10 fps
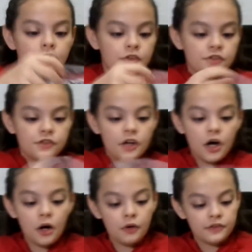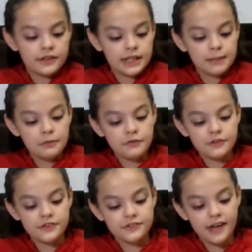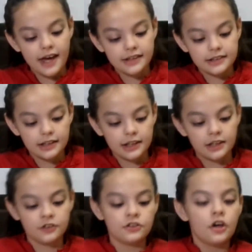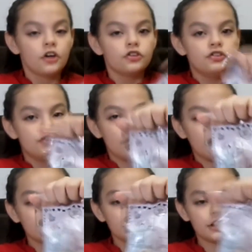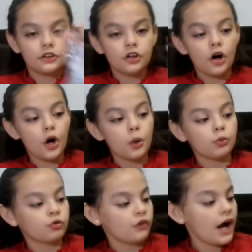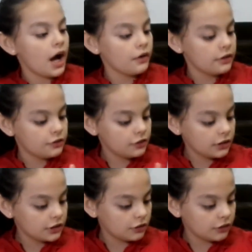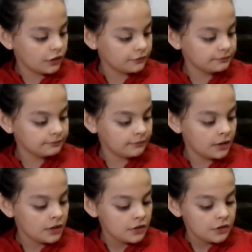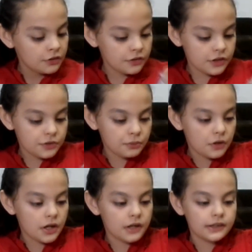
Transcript: So the name of the set is Jolly Go Round. The Jolly Go Round. Hmm. So this one